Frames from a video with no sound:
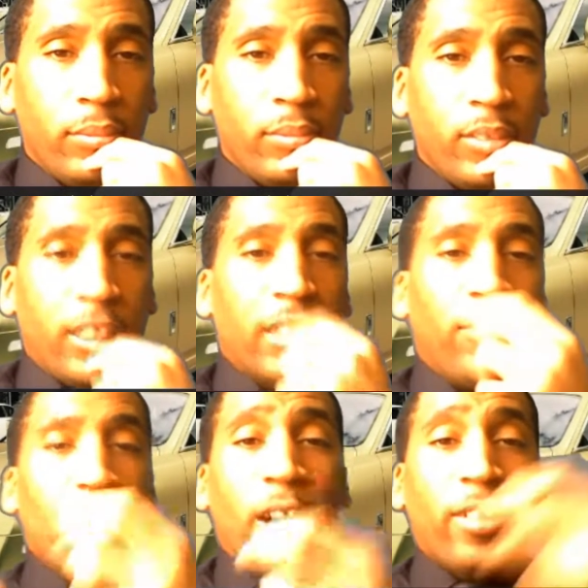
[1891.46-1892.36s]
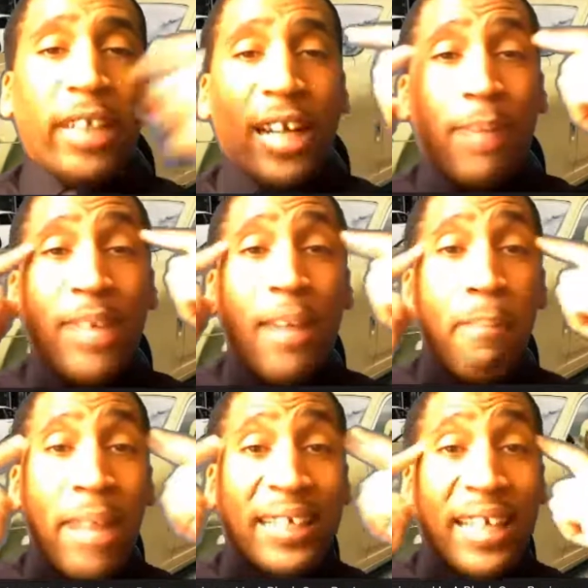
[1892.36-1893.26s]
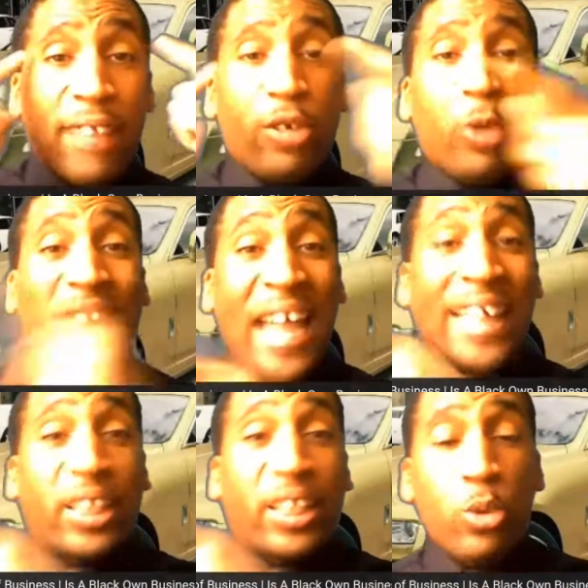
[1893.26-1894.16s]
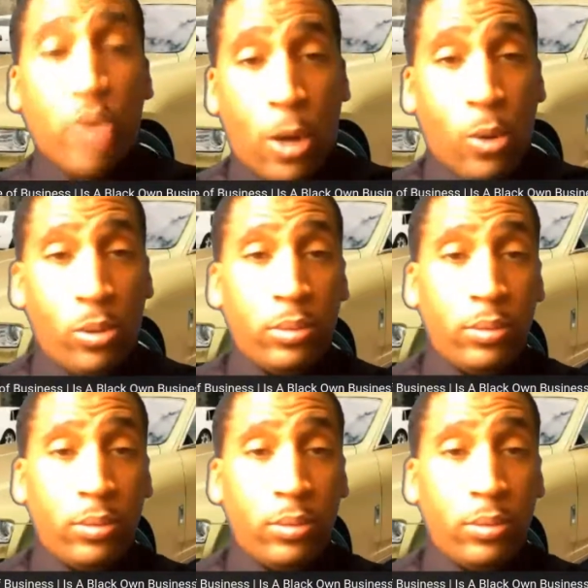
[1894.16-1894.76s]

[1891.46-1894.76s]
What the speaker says: Because if you don't get up there mentally, if you think you know,